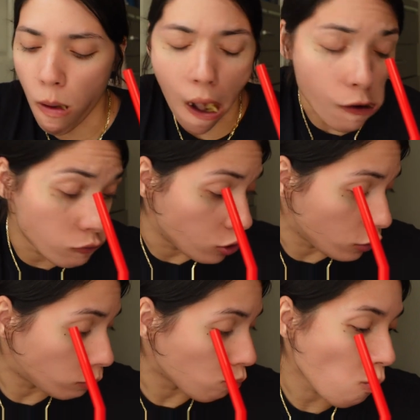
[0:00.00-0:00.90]
I don't
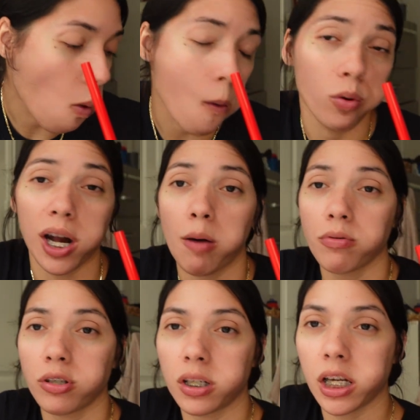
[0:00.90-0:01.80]
know what
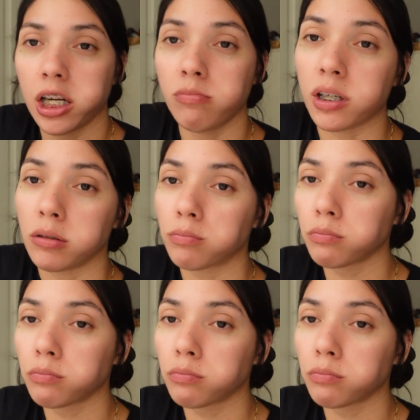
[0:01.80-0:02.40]
happened to the lady, but